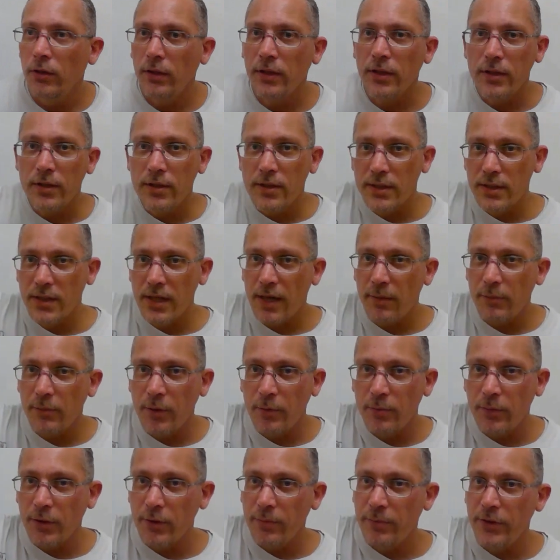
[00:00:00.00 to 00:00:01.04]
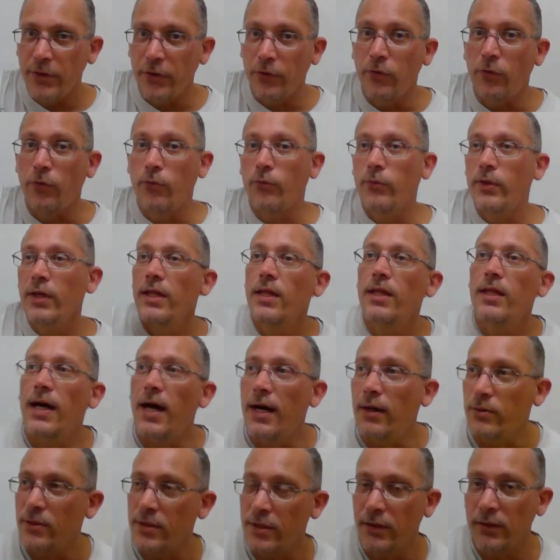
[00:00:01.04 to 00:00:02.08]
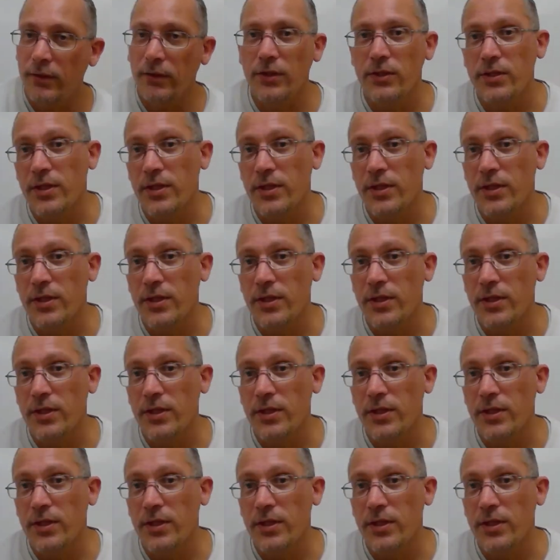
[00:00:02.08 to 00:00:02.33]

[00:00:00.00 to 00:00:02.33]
Look at this top number up here, 3,000.